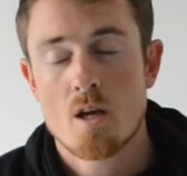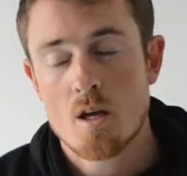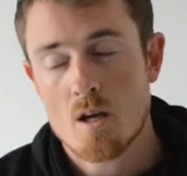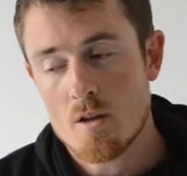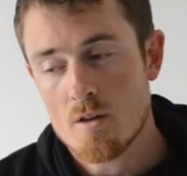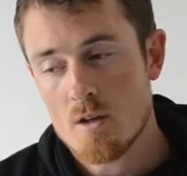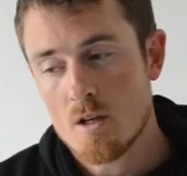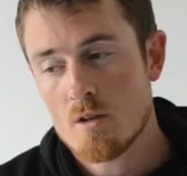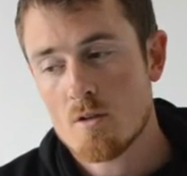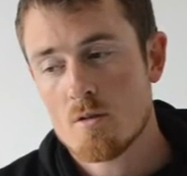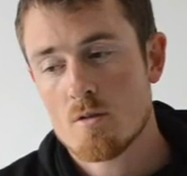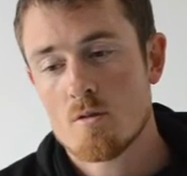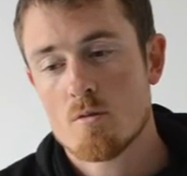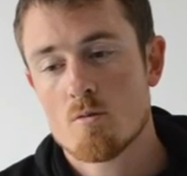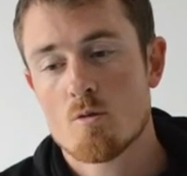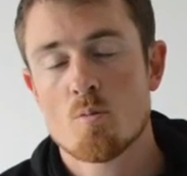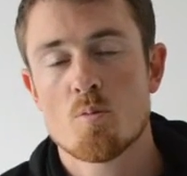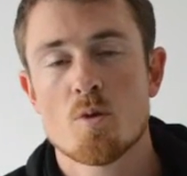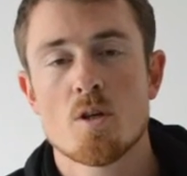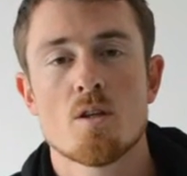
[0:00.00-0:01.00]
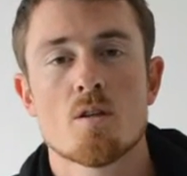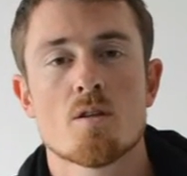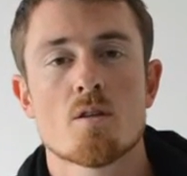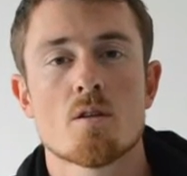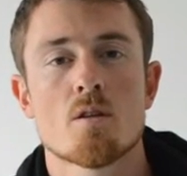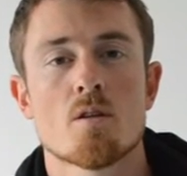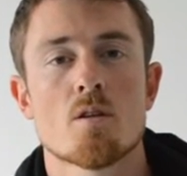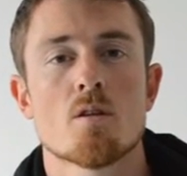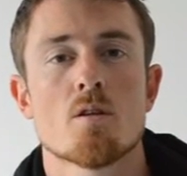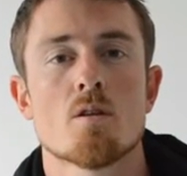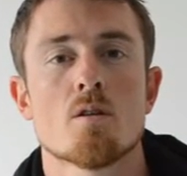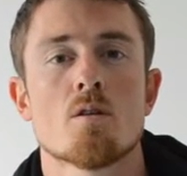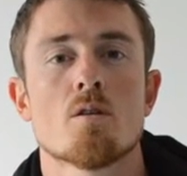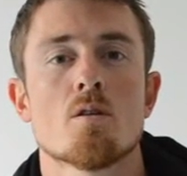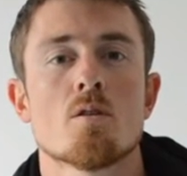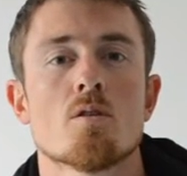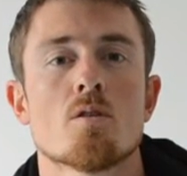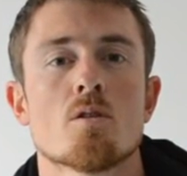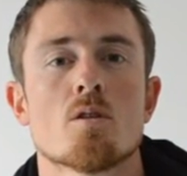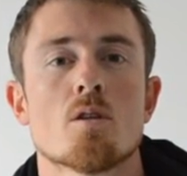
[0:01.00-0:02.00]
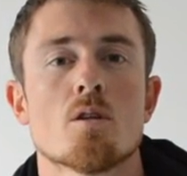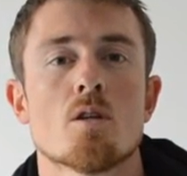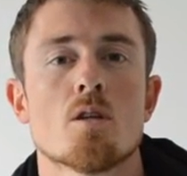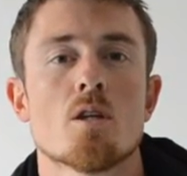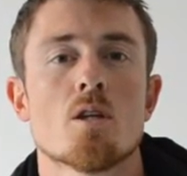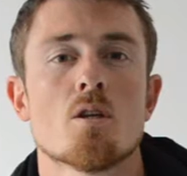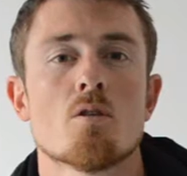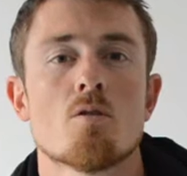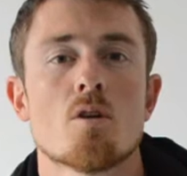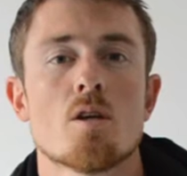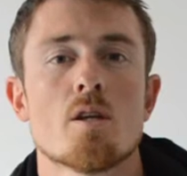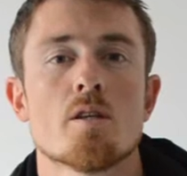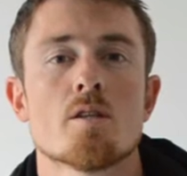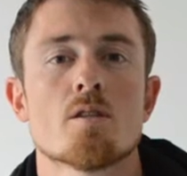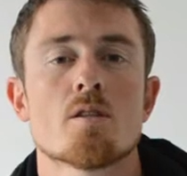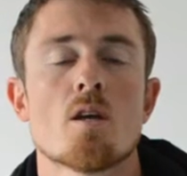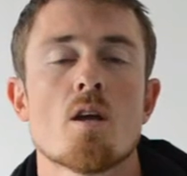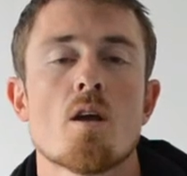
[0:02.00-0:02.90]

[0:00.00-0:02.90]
and then repeat the heel raise.